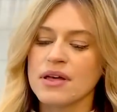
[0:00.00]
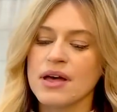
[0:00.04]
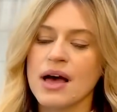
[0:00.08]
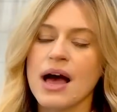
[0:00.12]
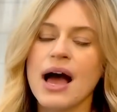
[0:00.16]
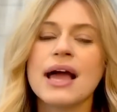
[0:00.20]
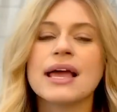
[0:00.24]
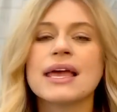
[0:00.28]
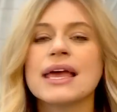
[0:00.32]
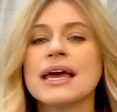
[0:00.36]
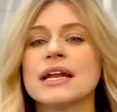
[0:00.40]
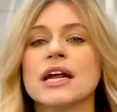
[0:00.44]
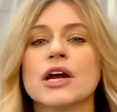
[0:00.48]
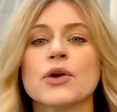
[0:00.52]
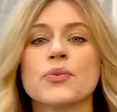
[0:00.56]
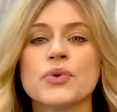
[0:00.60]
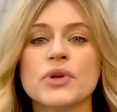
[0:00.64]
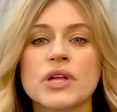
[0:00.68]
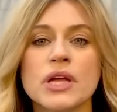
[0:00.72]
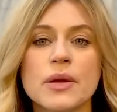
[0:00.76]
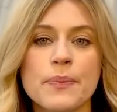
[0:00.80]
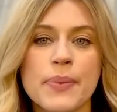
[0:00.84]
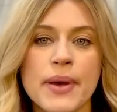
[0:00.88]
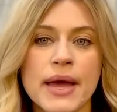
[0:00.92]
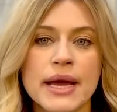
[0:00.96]
Again, I
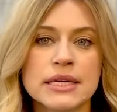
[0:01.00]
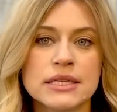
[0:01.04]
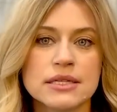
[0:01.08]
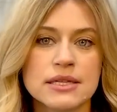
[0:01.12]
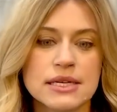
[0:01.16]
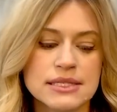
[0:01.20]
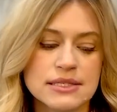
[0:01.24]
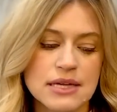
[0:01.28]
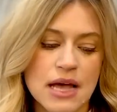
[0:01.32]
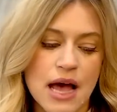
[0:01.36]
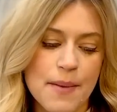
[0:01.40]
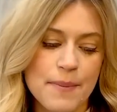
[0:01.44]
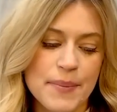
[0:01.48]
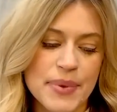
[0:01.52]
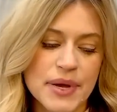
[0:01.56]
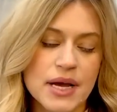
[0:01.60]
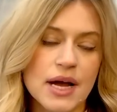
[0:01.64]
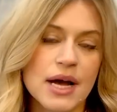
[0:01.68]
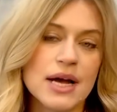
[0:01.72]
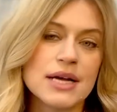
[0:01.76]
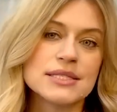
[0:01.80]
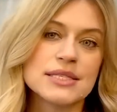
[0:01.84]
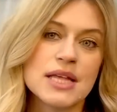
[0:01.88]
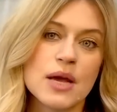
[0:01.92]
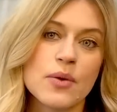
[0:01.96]
really picked these up
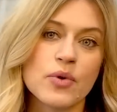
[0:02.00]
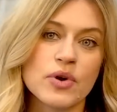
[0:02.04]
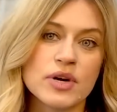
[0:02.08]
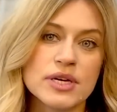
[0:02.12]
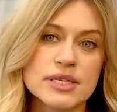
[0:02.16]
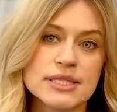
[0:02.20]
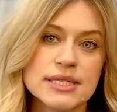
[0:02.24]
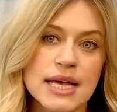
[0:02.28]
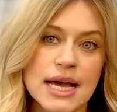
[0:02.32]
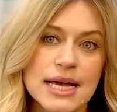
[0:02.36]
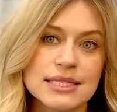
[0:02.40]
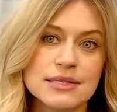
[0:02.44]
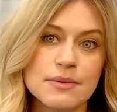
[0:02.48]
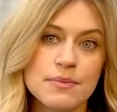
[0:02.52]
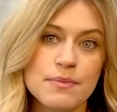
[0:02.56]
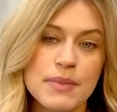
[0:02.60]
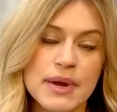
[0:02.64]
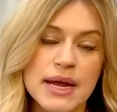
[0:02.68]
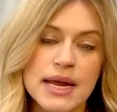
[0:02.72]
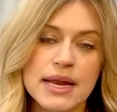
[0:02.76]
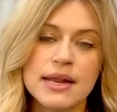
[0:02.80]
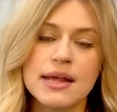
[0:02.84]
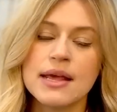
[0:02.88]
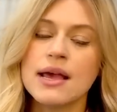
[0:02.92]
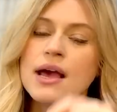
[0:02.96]
because they were a size
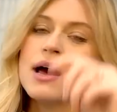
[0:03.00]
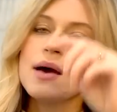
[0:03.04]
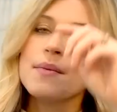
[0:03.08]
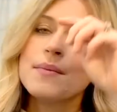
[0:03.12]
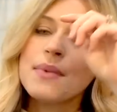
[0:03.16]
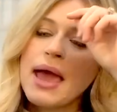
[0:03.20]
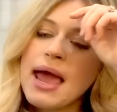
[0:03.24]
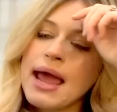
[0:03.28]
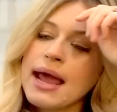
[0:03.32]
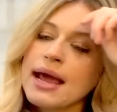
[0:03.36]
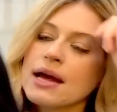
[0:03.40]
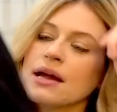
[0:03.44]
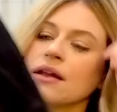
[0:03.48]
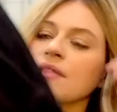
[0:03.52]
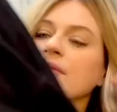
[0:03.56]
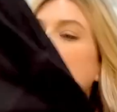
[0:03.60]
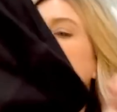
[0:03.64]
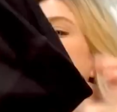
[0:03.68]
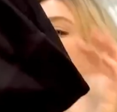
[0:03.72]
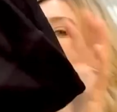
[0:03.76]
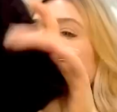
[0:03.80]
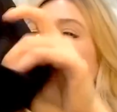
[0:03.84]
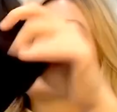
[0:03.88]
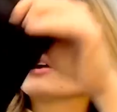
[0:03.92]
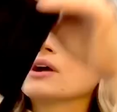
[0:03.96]
medium and they
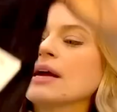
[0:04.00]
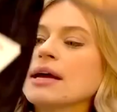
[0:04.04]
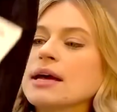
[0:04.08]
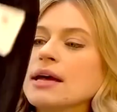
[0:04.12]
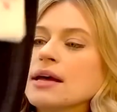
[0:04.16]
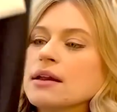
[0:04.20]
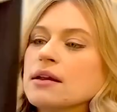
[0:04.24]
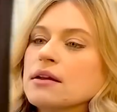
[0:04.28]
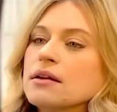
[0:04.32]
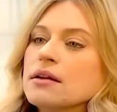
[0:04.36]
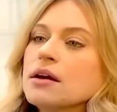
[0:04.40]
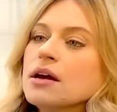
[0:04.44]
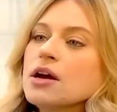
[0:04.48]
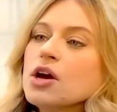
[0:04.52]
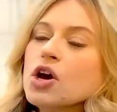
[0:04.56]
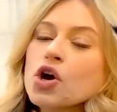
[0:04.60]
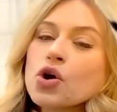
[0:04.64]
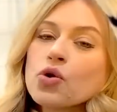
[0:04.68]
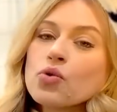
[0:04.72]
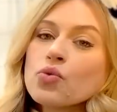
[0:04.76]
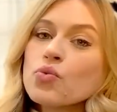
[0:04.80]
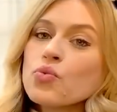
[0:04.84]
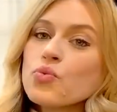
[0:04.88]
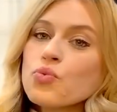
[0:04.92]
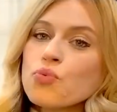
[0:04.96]
were in
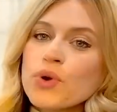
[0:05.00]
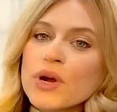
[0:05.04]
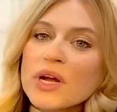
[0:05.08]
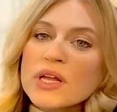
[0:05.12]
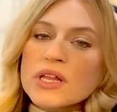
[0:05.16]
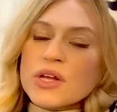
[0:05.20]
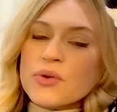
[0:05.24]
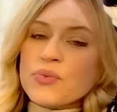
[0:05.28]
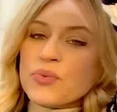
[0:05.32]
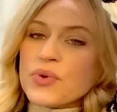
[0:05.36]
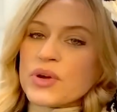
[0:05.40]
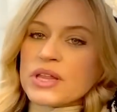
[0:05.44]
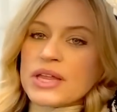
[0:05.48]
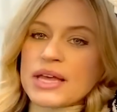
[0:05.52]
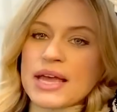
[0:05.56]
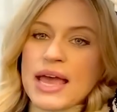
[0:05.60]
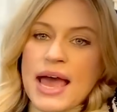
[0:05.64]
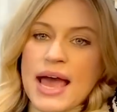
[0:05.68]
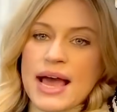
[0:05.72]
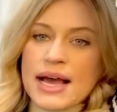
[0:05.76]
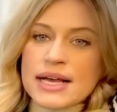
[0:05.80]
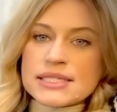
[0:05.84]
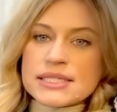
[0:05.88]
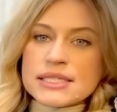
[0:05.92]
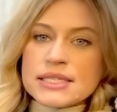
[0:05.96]
really, really
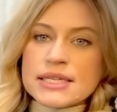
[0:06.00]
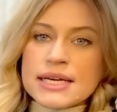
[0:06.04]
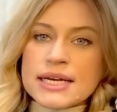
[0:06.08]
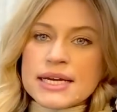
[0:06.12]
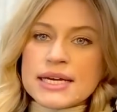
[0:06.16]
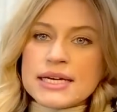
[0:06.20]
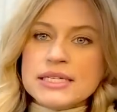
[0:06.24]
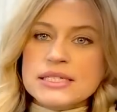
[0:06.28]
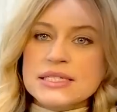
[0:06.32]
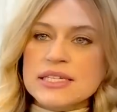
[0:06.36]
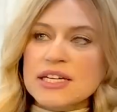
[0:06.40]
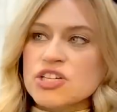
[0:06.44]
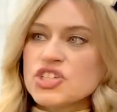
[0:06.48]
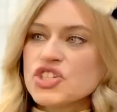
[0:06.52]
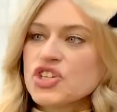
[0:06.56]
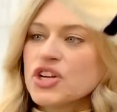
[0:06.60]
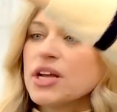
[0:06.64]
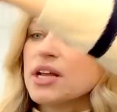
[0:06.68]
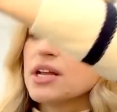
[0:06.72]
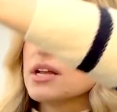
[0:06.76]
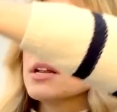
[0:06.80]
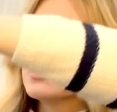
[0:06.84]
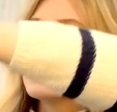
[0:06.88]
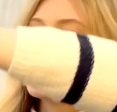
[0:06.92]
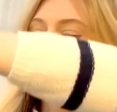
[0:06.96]
excellent
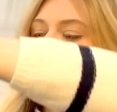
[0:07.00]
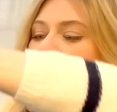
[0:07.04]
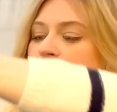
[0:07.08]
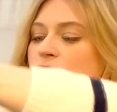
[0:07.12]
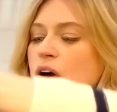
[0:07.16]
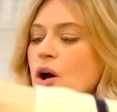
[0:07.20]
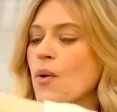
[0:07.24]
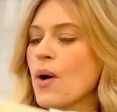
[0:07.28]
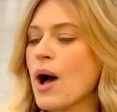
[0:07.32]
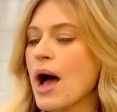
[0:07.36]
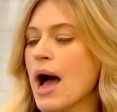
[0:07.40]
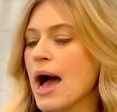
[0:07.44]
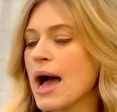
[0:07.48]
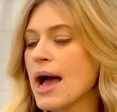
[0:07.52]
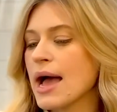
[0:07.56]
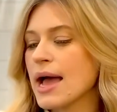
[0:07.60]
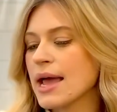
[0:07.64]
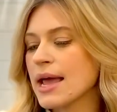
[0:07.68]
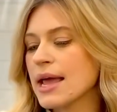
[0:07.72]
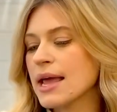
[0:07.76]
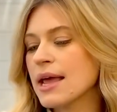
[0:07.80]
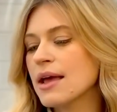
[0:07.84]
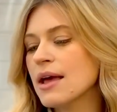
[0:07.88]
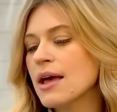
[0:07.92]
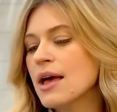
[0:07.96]
condition. So
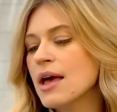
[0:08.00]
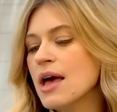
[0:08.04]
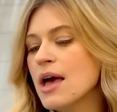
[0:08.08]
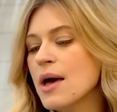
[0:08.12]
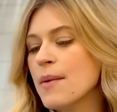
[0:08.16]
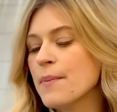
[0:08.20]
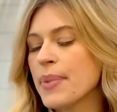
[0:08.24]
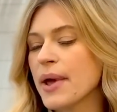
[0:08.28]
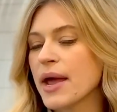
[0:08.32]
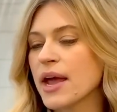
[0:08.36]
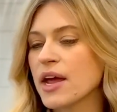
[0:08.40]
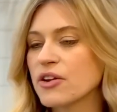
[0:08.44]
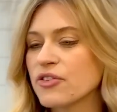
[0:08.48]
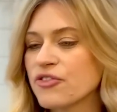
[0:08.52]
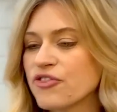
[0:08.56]
I paid